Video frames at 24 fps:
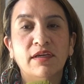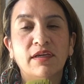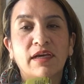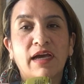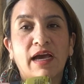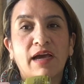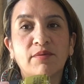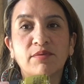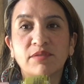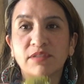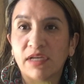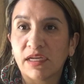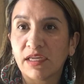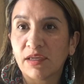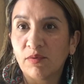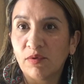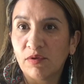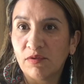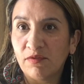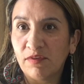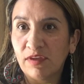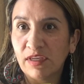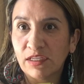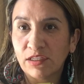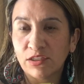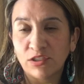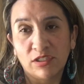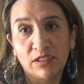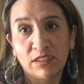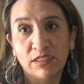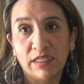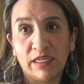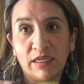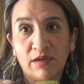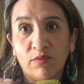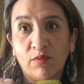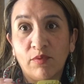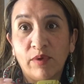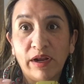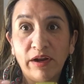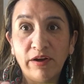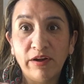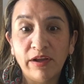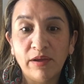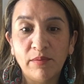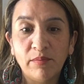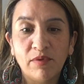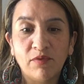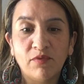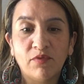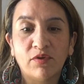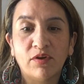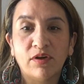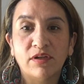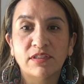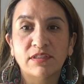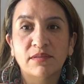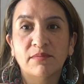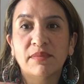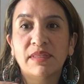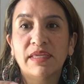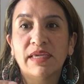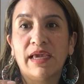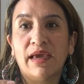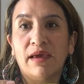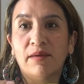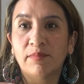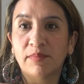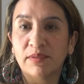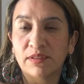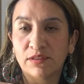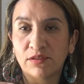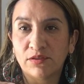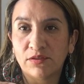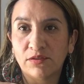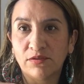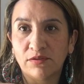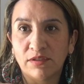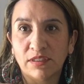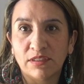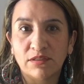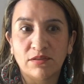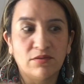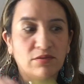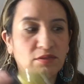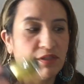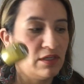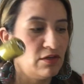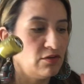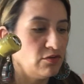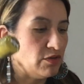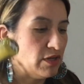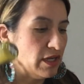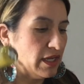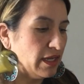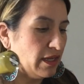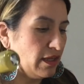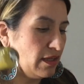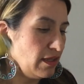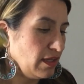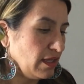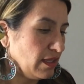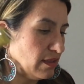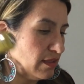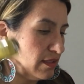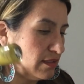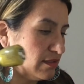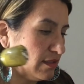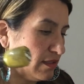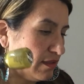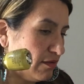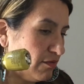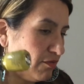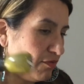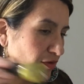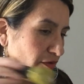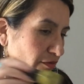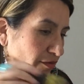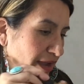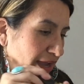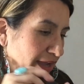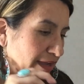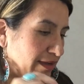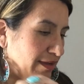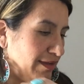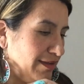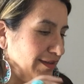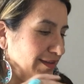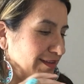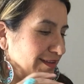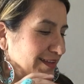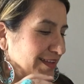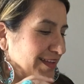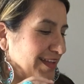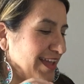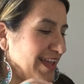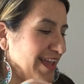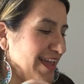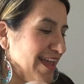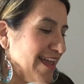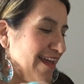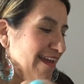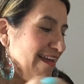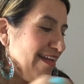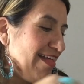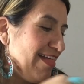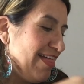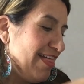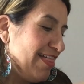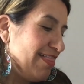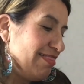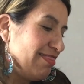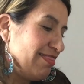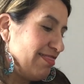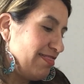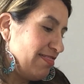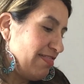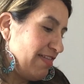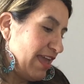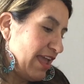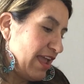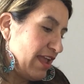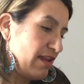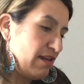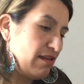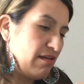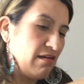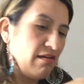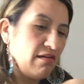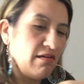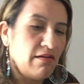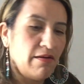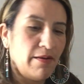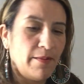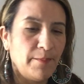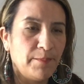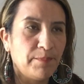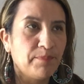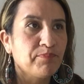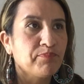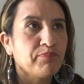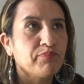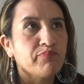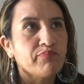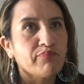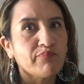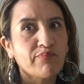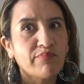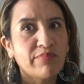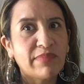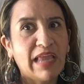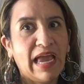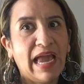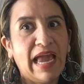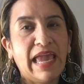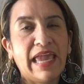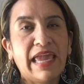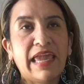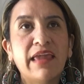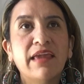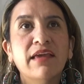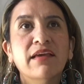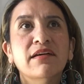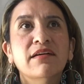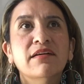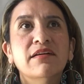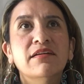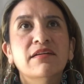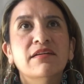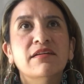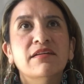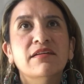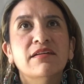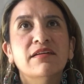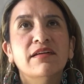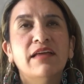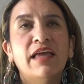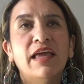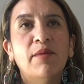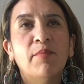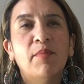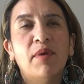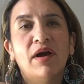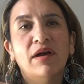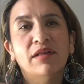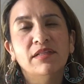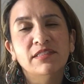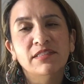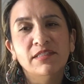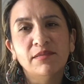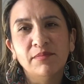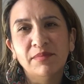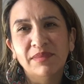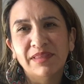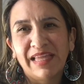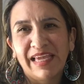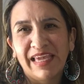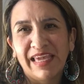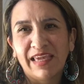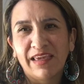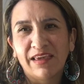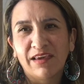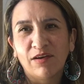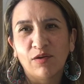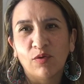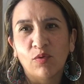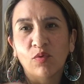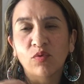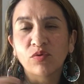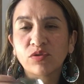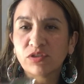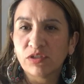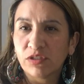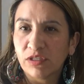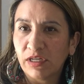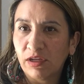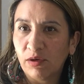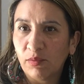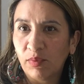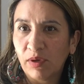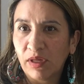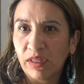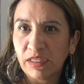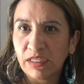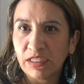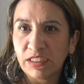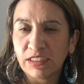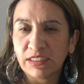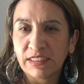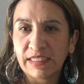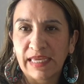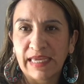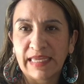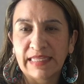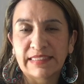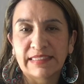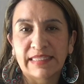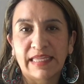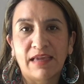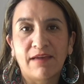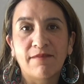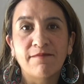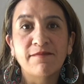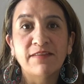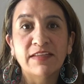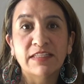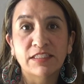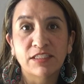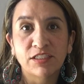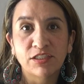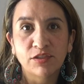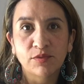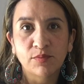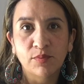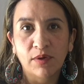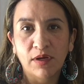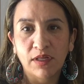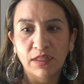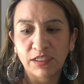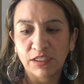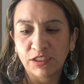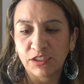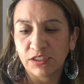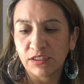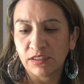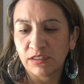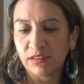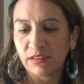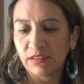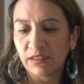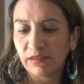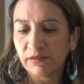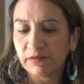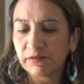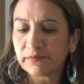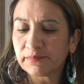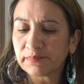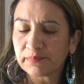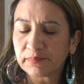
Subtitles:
I was talking with V, and she's like, wear it before something happens to it. So I was like, okay, get this on the fall rack. Then I am on some like older nail polish sites, like Vintage Polish and stuff.